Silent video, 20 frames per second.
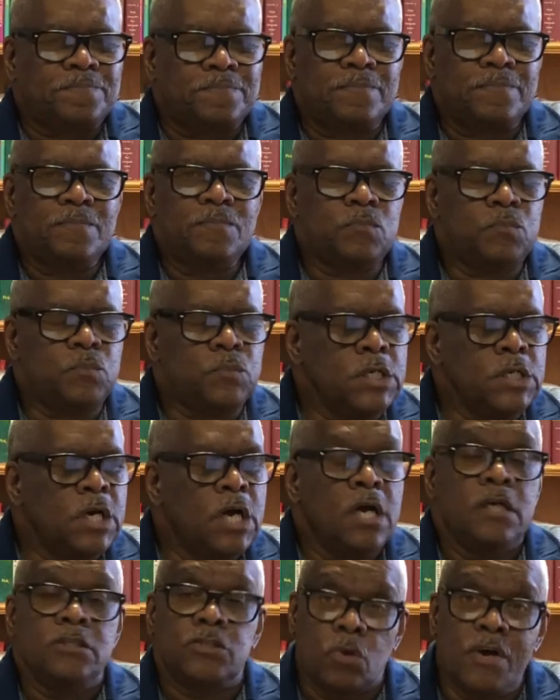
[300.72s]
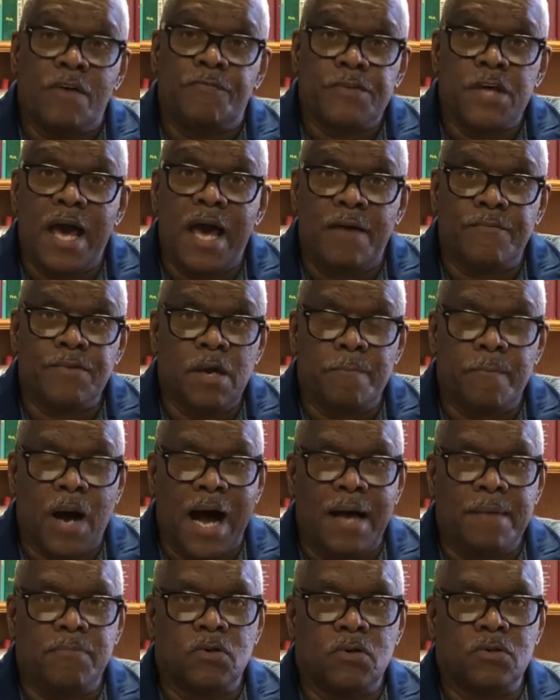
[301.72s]
So if you have your Bibles
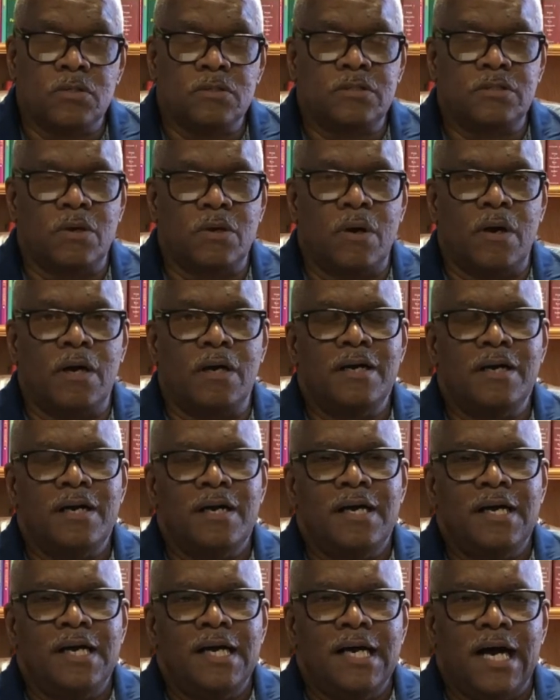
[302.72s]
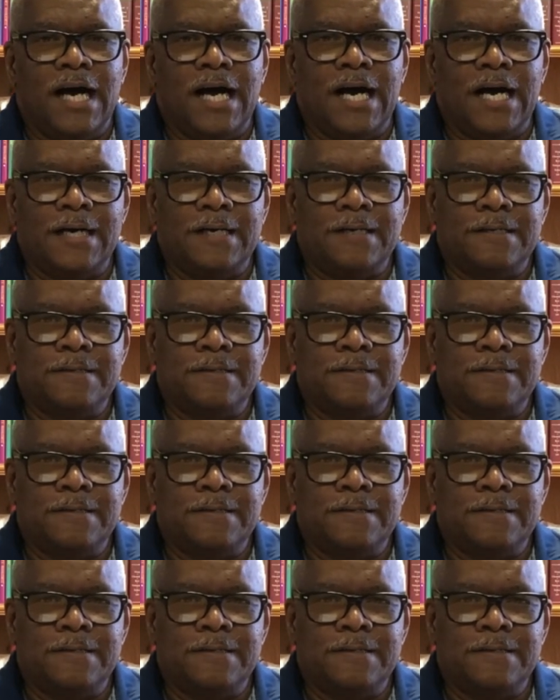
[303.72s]
or your